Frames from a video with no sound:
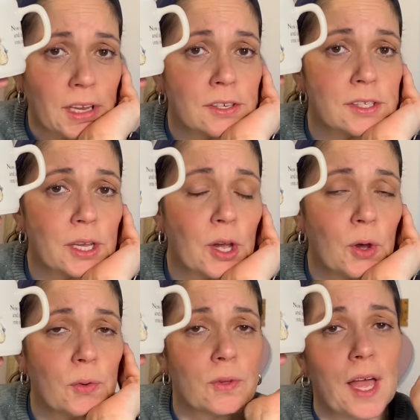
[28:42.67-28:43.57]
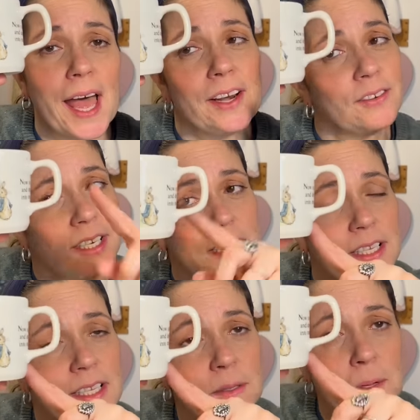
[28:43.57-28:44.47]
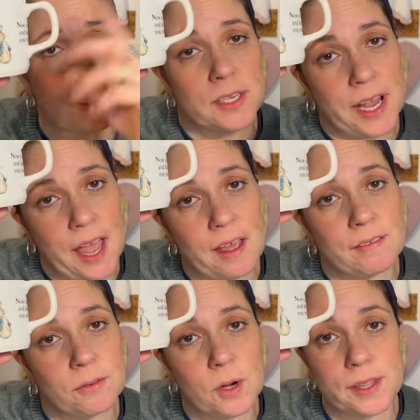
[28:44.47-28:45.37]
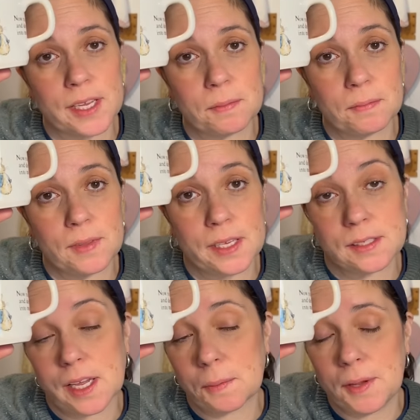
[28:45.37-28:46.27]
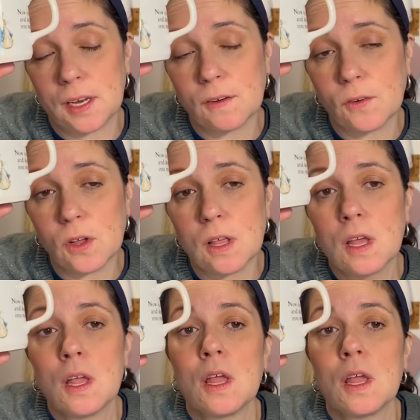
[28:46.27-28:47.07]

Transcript: so I don't need this because I have one that that's like meaningful.